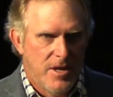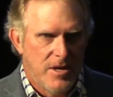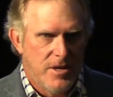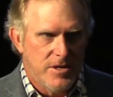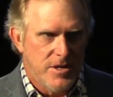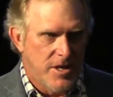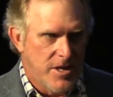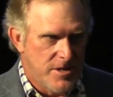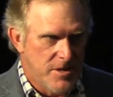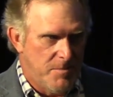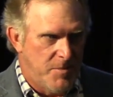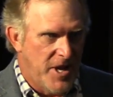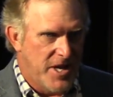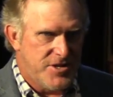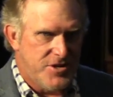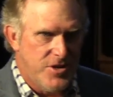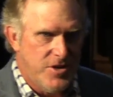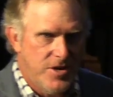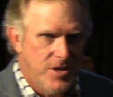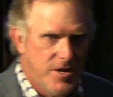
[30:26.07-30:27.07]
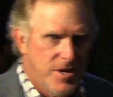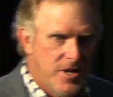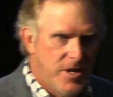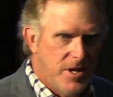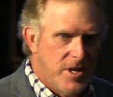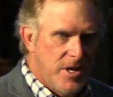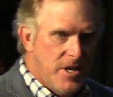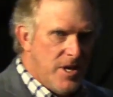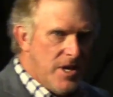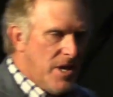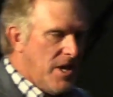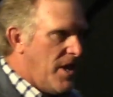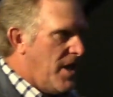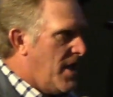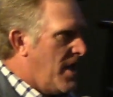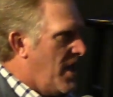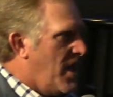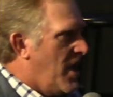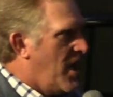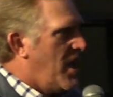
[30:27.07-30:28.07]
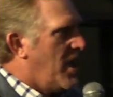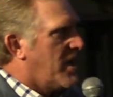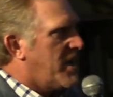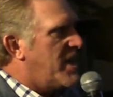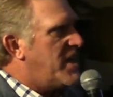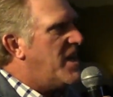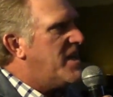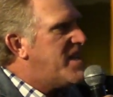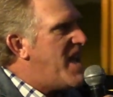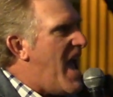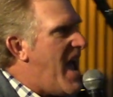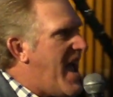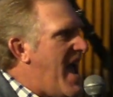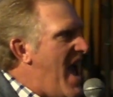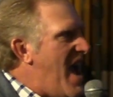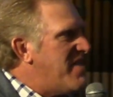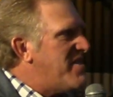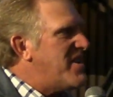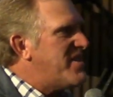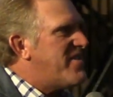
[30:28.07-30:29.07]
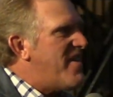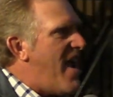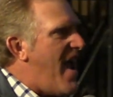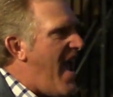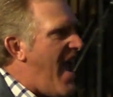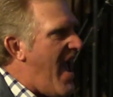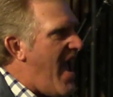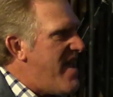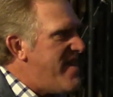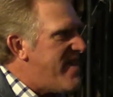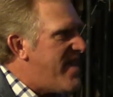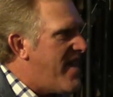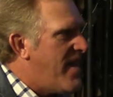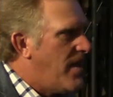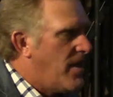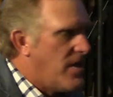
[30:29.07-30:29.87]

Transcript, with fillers: You getting the picture? Can you take out the trash?